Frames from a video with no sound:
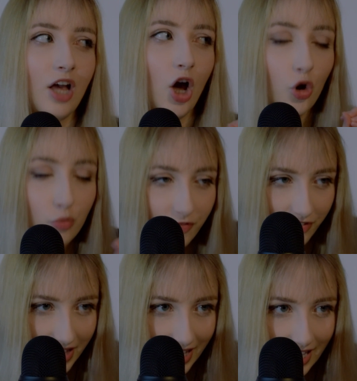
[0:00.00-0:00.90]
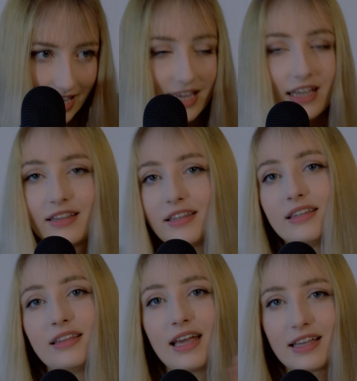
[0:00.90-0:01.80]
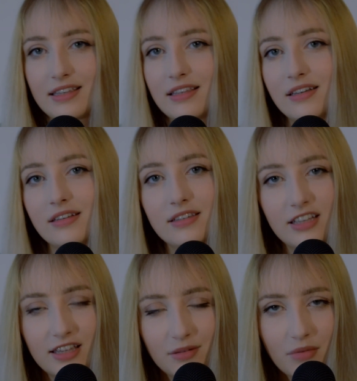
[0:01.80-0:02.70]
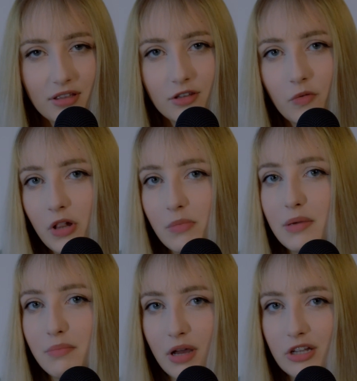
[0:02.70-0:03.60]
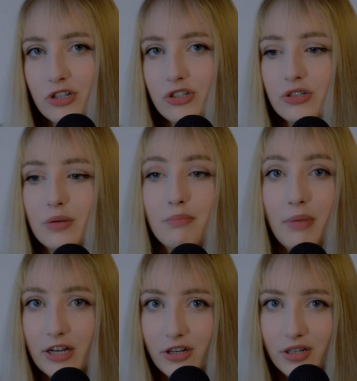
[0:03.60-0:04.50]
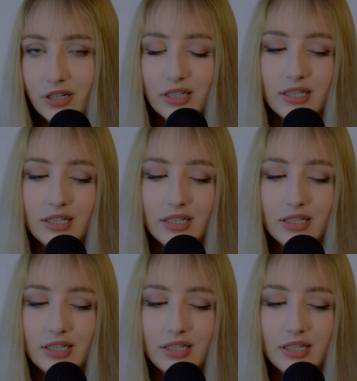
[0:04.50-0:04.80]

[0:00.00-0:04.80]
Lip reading: hopefully the next 6 months will be much better.